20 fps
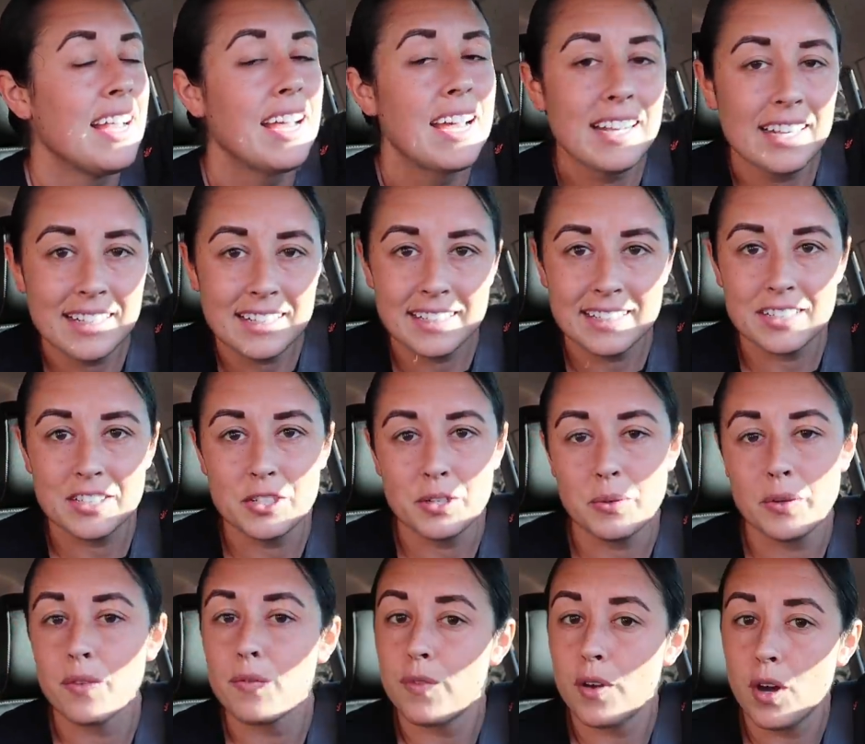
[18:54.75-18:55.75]
anything to do
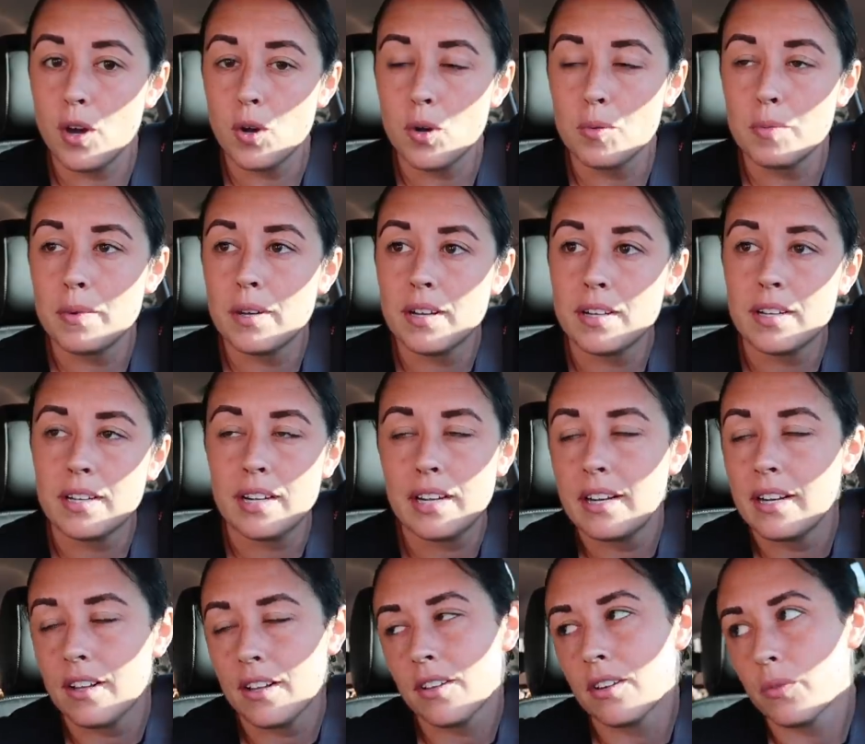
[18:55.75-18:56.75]
with foam
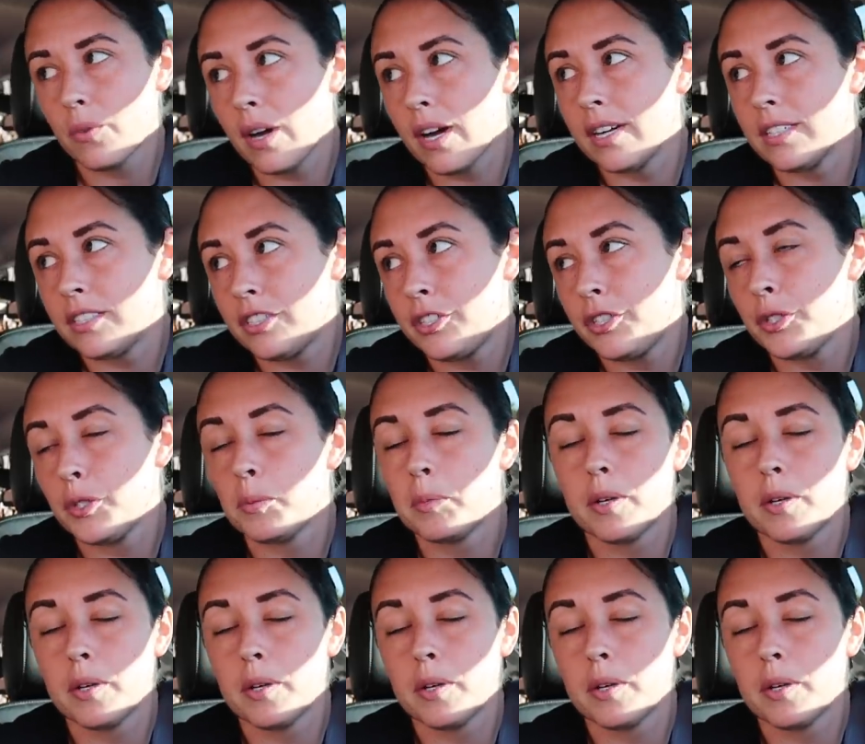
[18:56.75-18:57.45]
and otherwise too,